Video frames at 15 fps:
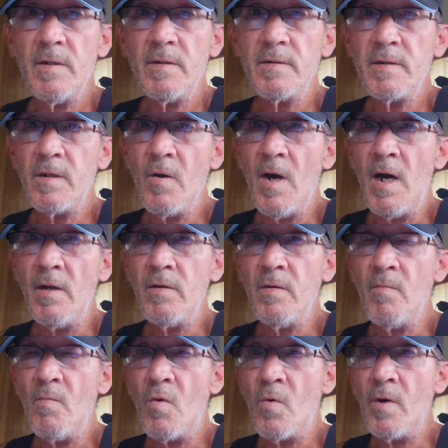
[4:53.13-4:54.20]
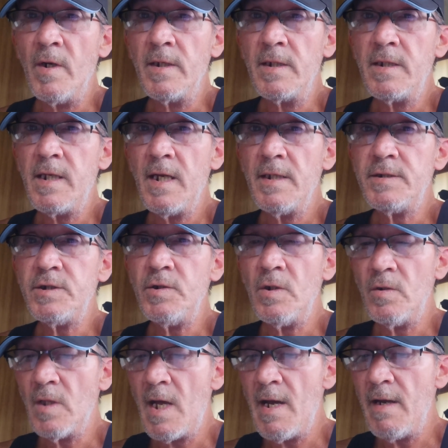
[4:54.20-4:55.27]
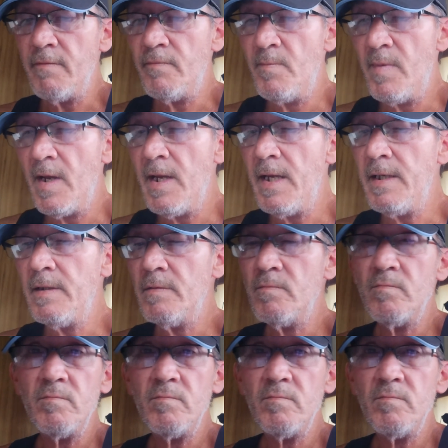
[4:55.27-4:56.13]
Go out in the morning, catch your live bait,